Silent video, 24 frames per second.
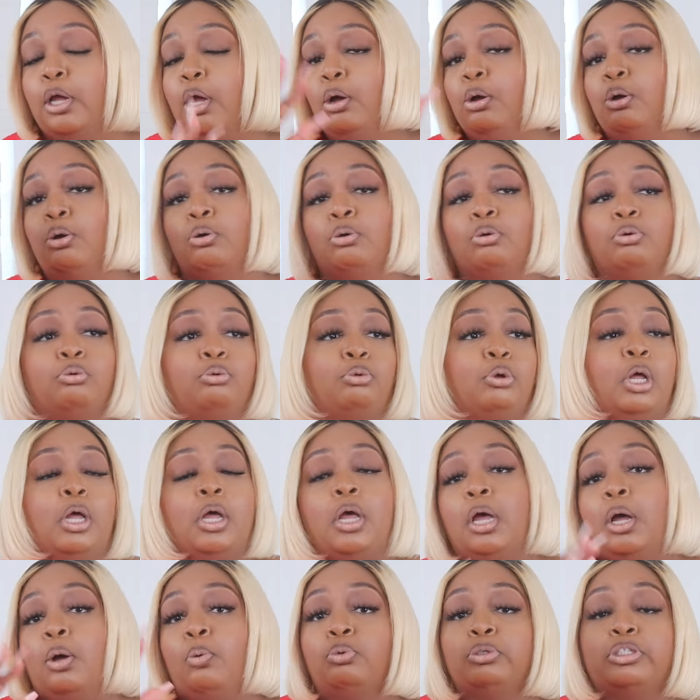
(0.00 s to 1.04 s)
Cold,
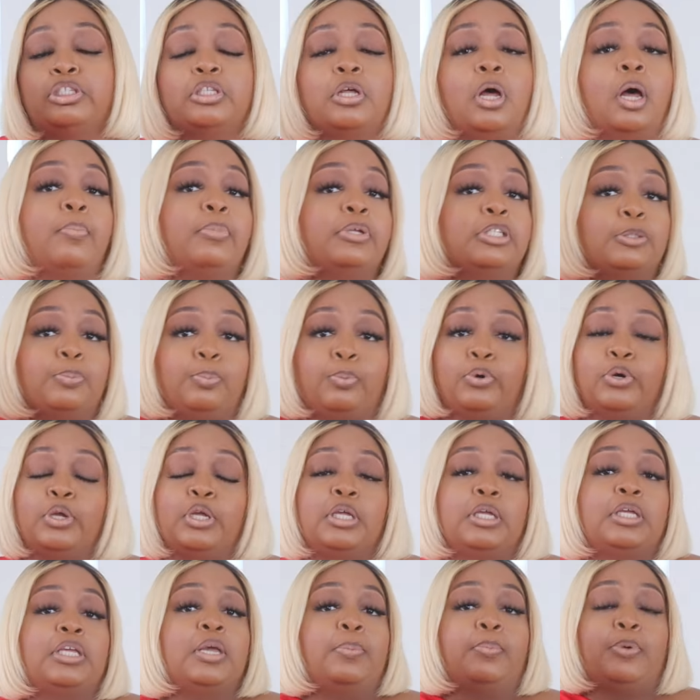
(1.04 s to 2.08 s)
summer,
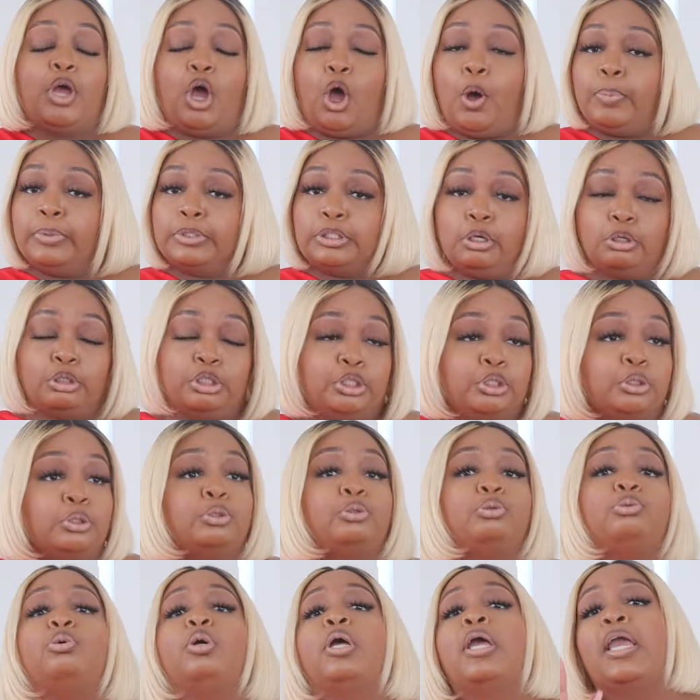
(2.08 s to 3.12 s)
spring, give me an open toe
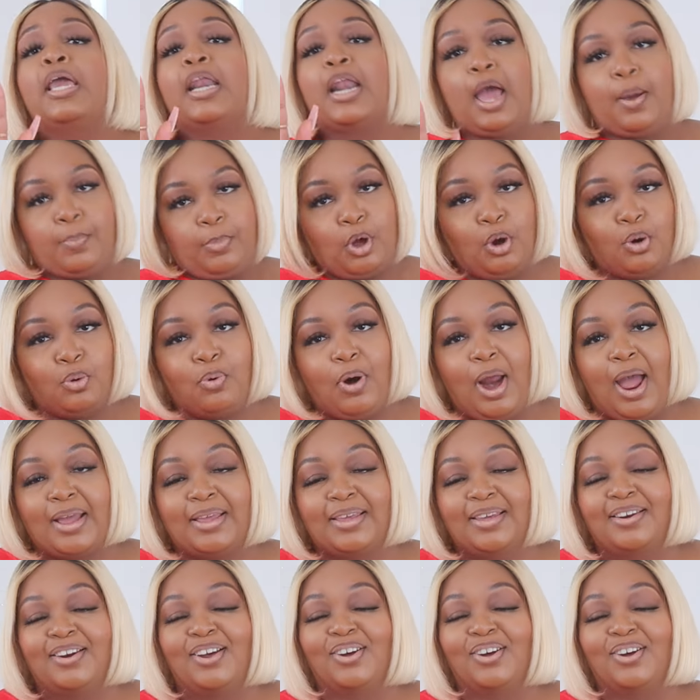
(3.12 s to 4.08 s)
shoe and I'm gonna rock it,